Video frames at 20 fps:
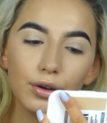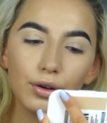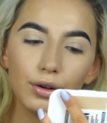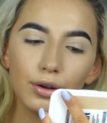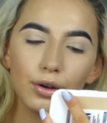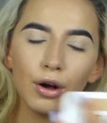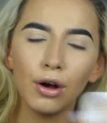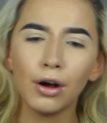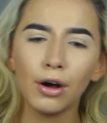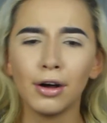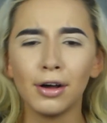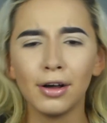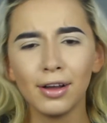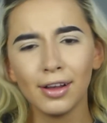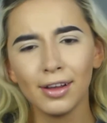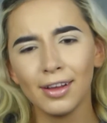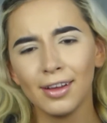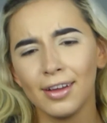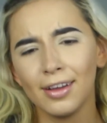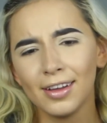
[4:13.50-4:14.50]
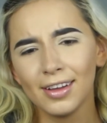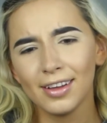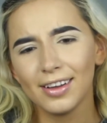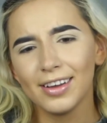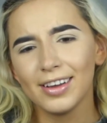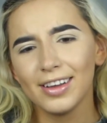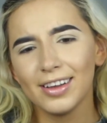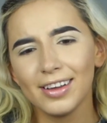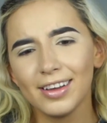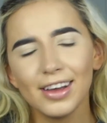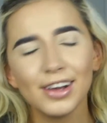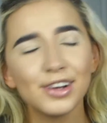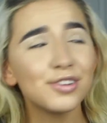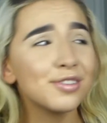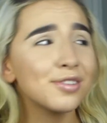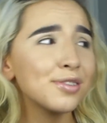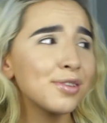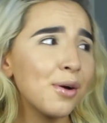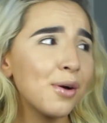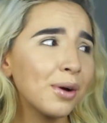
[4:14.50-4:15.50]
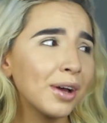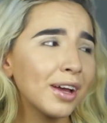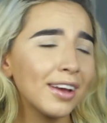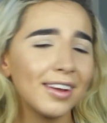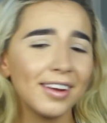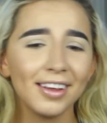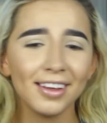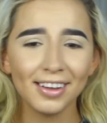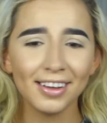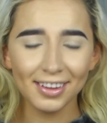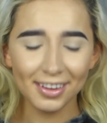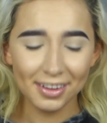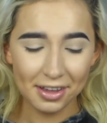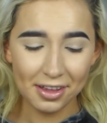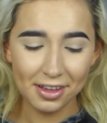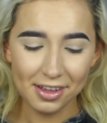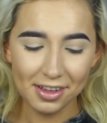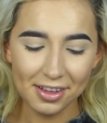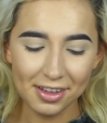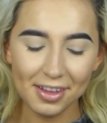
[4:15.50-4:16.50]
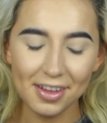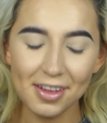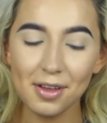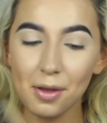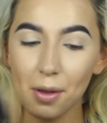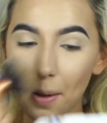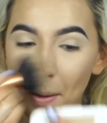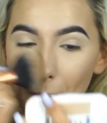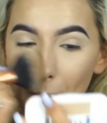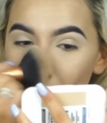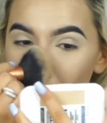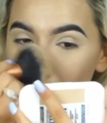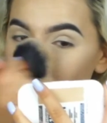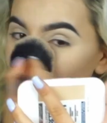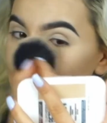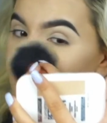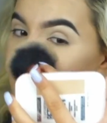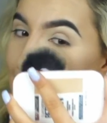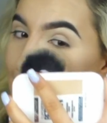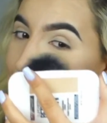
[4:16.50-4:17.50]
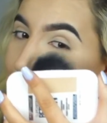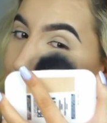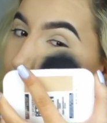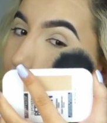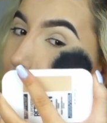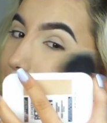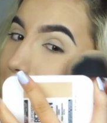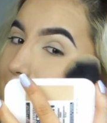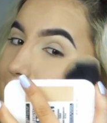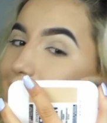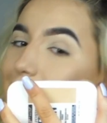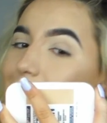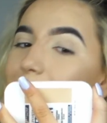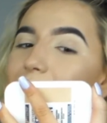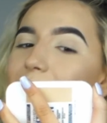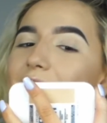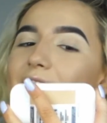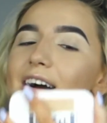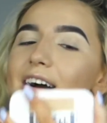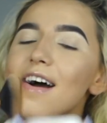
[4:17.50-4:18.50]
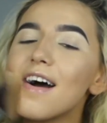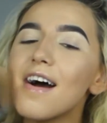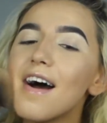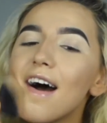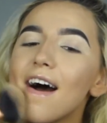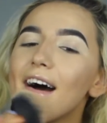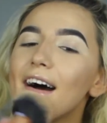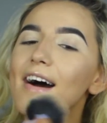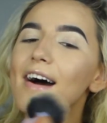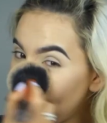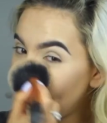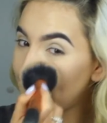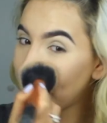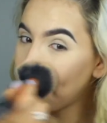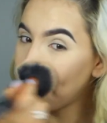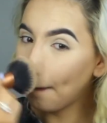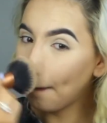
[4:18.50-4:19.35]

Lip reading: Oh, it's just so good. I thought you were being dramatic again like you forgot something.